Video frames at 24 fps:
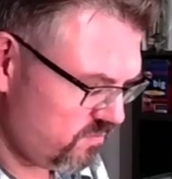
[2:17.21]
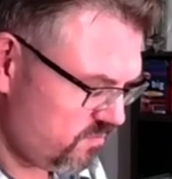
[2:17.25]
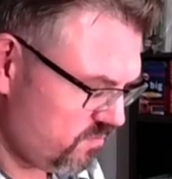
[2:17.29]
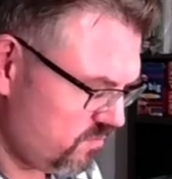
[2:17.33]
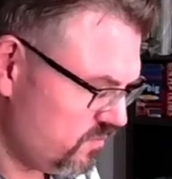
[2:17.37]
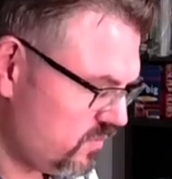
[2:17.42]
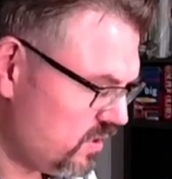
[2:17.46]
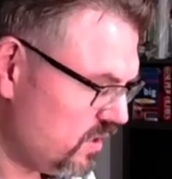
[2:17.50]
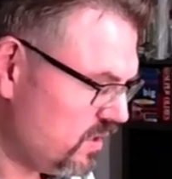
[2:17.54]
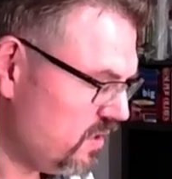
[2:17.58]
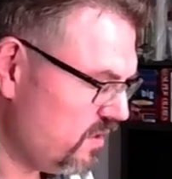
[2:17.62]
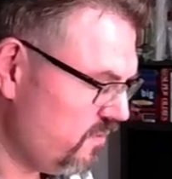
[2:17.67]

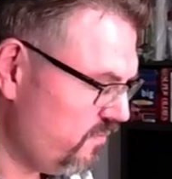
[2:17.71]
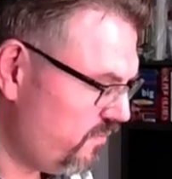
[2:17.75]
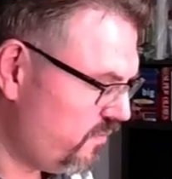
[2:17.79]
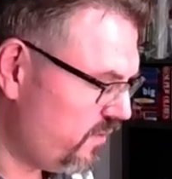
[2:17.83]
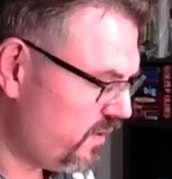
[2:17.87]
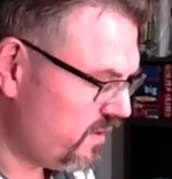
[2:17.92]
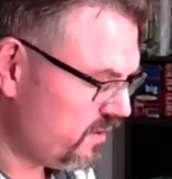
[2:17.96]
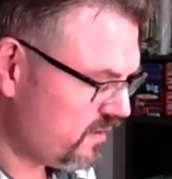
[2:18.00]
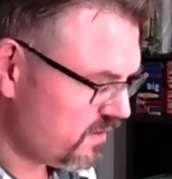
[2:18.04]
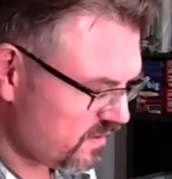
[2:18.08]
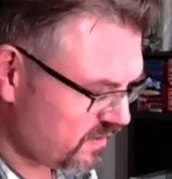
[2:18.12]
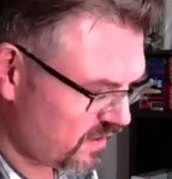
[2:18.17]
The
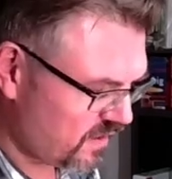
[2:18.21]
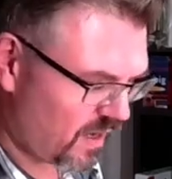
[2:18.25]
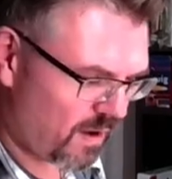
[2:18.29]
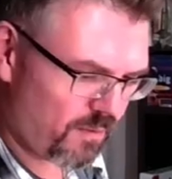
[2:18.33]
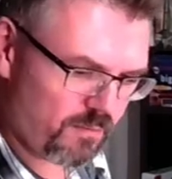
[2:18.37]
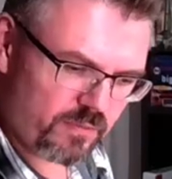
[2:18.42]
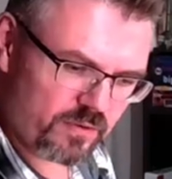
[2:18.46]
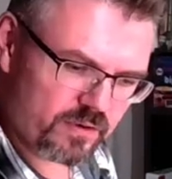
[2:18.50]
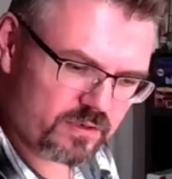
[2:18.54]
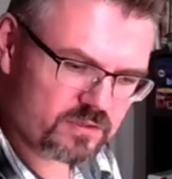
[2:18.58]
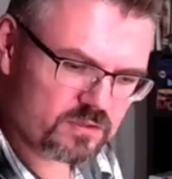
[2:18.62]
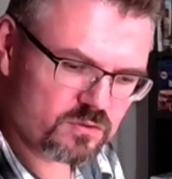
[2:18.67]
different
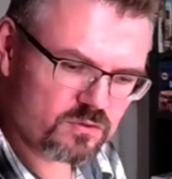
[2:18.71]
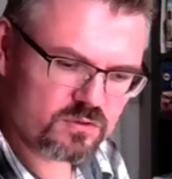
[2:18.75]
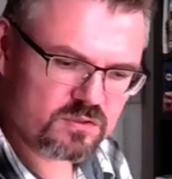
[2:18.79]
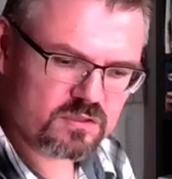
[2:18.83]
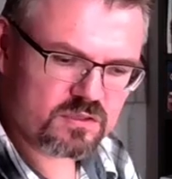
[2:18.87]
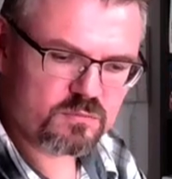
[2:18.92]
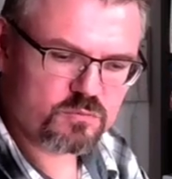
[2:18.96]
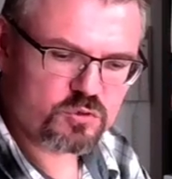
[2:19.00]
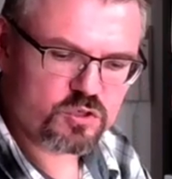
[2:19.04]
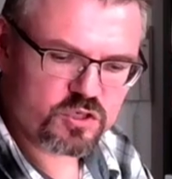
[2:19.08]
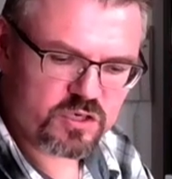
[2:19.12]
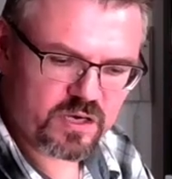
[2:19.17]
numbering
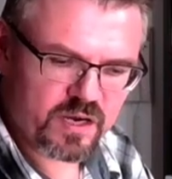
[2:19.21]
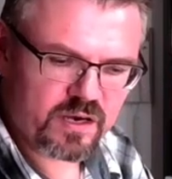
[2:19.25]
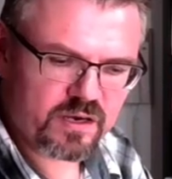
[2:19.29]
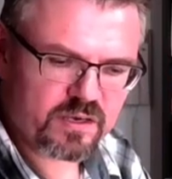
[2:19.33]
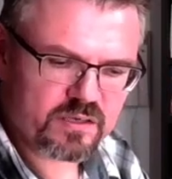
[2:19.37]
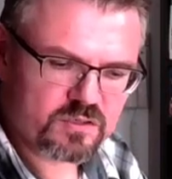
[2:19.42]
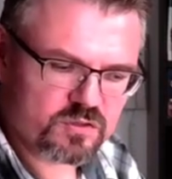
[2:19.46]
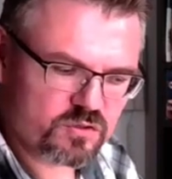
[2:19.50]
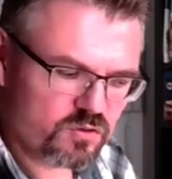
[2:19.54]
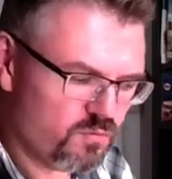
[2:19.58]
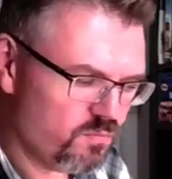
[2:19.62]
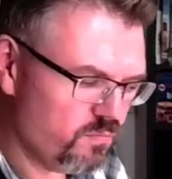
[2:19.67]
systems share the
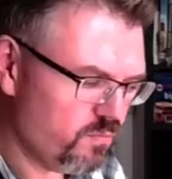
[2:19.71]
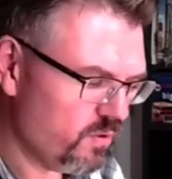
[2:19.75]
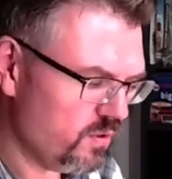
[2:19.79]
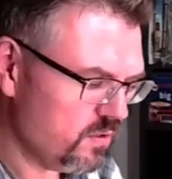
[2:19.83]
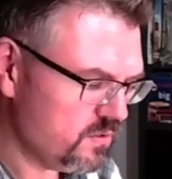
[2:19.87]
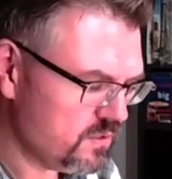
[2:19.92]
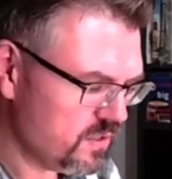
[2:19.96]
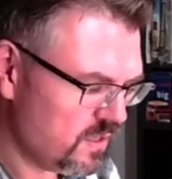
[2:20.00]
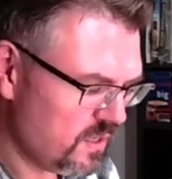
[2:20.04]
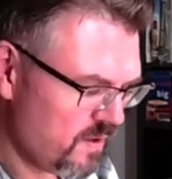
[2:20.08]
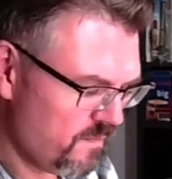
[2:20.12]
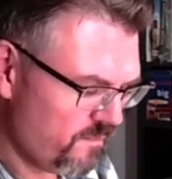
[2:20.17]

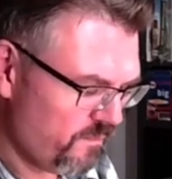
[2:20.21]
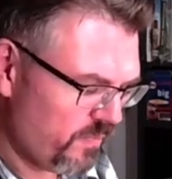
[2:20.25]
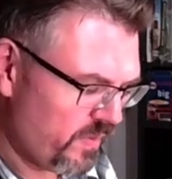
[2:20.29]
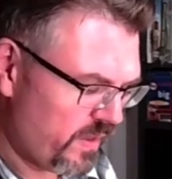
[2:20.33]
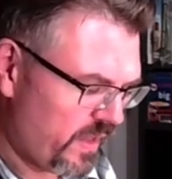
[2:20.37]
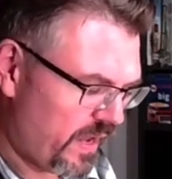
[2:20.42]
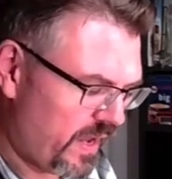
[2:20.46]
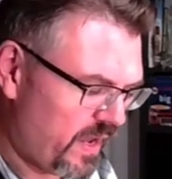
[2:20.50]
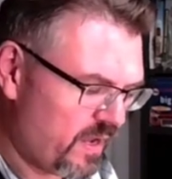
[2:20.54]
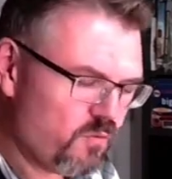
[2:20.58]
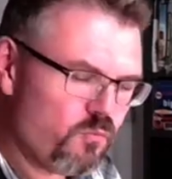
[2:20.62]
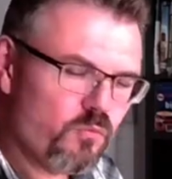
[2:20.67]
symbols,
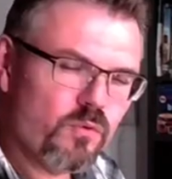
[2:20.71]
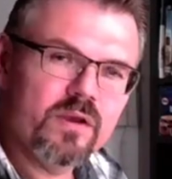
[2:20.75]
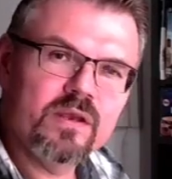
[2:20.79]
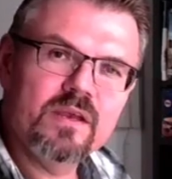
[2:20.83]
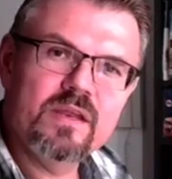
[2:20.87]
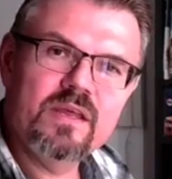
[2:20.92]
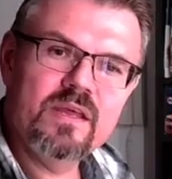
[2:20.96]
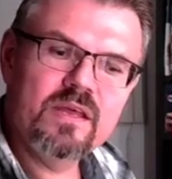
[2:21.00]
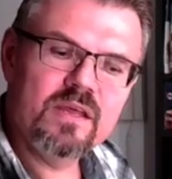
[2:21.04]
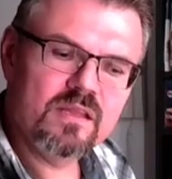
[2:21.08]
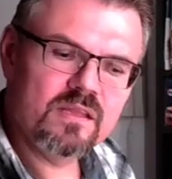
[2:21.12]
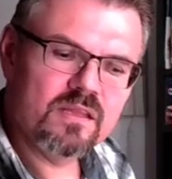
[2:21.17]
and we
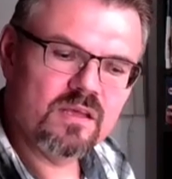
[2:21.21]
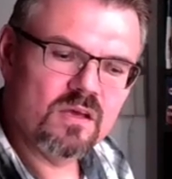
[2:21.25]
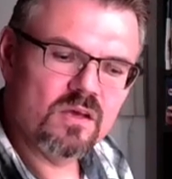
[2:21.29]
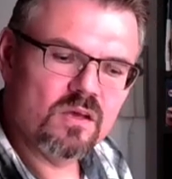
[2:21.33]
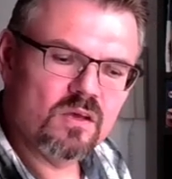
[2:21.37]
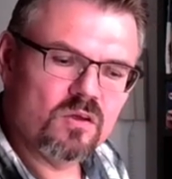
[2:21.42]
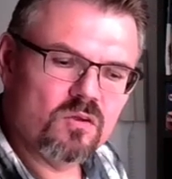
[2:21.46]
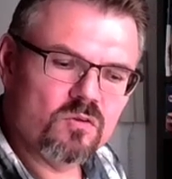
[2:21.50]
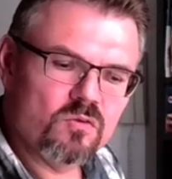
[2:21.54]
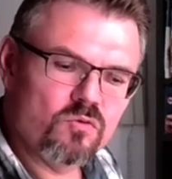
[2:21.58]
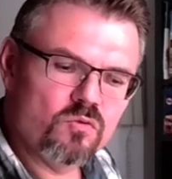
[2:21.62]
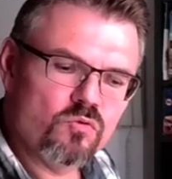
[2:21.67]
need
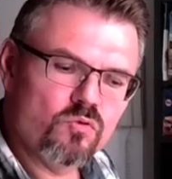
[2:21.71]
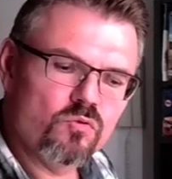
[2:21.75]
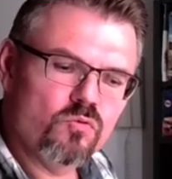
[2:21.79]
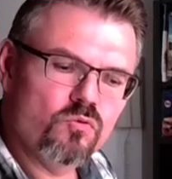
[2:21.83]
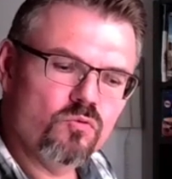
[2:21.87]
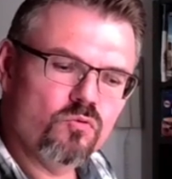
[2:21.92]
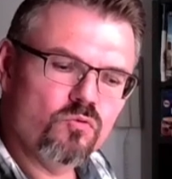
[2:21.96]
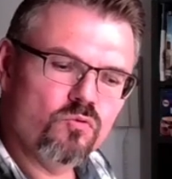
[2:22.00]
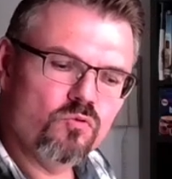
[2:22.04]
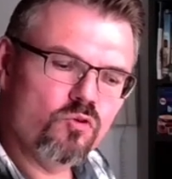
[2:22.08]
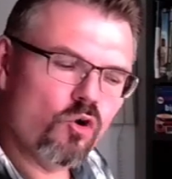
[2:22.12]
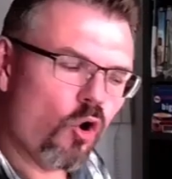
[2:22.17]
to
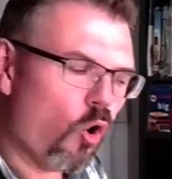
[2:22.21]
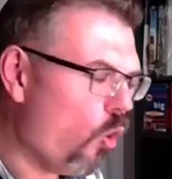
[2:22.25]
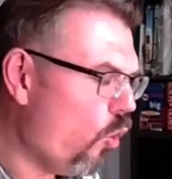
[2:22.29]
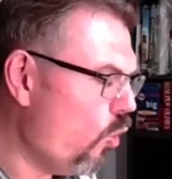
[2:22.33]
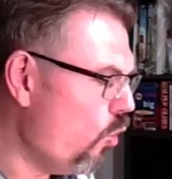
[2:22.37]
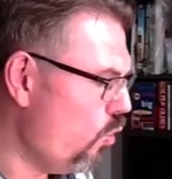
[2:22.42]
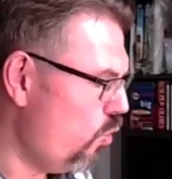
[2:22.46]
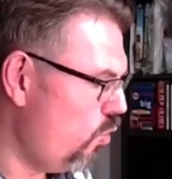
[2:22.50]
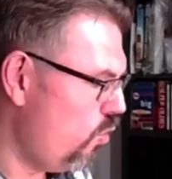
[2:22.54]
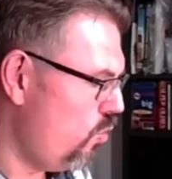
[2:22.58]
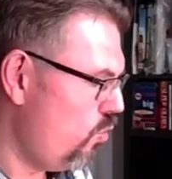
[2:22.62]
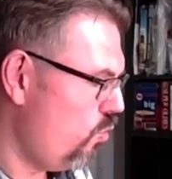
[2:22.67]

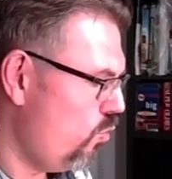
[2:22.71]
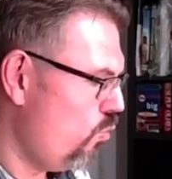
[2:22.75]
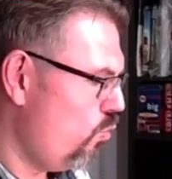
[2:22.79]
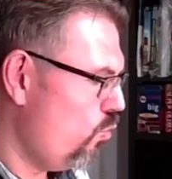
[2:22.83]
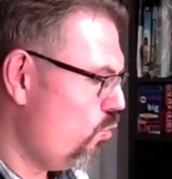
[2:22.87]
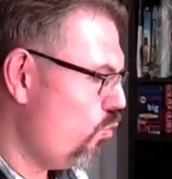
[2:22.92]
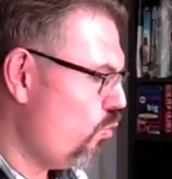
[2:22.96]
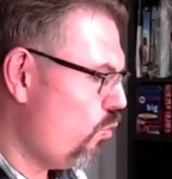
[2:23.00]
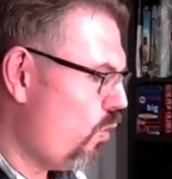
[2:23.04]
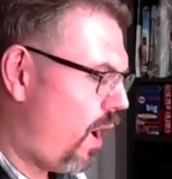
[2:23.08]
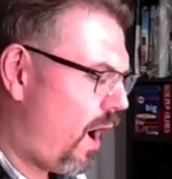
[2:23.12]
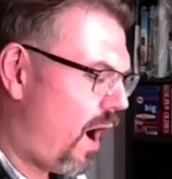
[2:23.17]
know
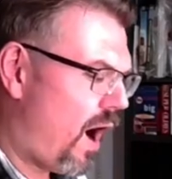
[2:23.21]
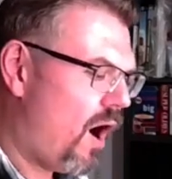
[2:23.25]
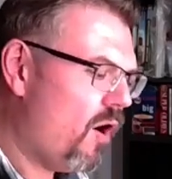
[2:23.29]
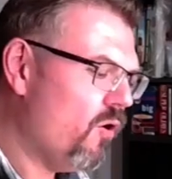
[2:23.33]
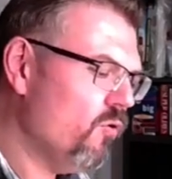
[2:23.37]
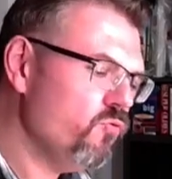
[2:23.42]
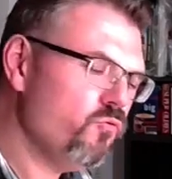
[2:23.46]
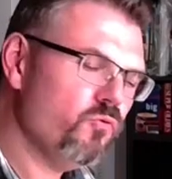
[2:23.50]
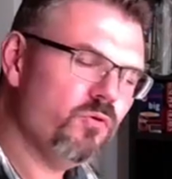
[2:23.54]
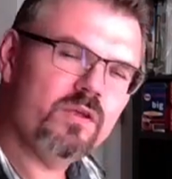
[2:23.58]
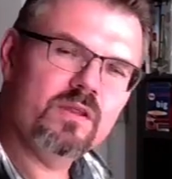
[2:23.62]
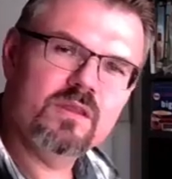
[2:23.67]
how
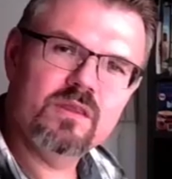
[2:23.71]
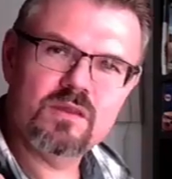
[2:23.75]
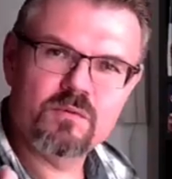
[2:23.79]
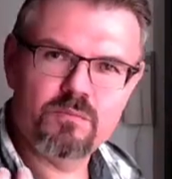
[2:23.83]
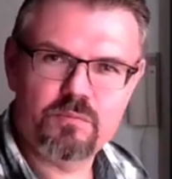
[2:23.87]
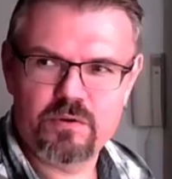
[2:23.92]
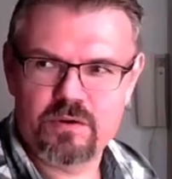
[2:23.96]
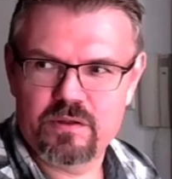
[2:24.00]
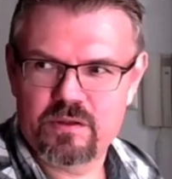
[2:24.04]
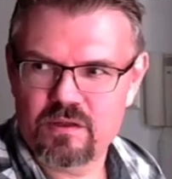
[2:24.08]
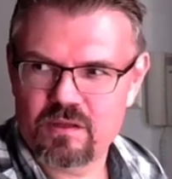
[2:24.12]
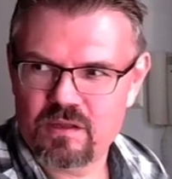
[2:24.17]
to
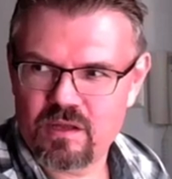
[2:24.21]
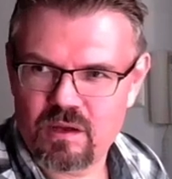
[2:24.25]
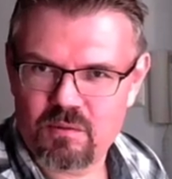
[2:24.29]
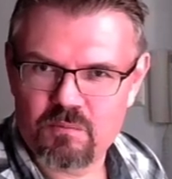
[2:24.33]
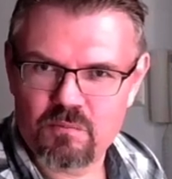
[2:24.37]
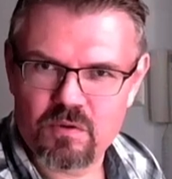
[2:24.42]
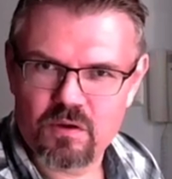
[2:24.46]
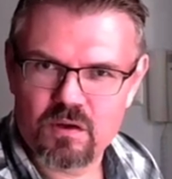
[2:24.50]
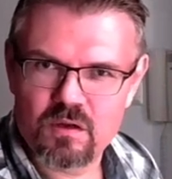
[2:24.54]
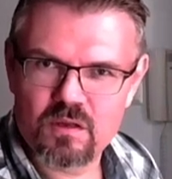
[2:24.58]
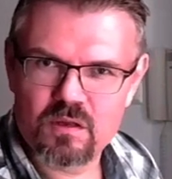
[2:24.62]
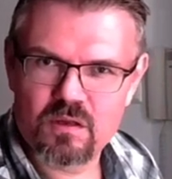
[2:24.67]
interpret the number.